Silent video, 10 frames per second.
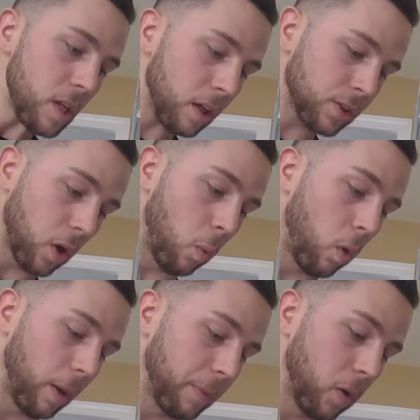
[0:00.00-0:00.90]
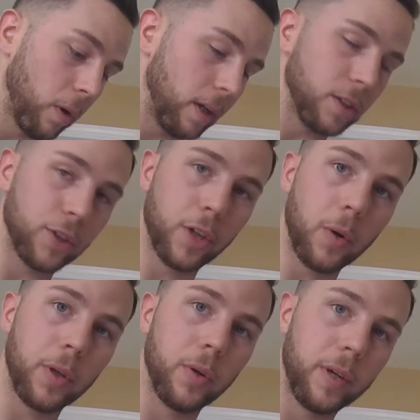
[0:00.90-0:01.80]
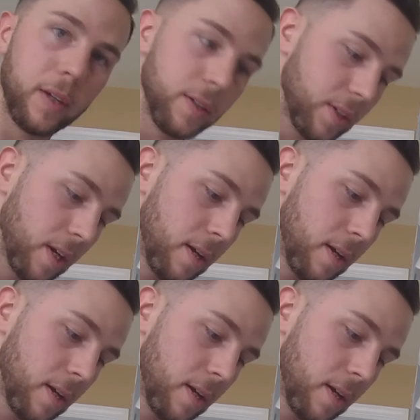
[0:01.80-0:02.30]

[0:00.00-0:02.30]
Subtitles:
So what I'm going to show you is,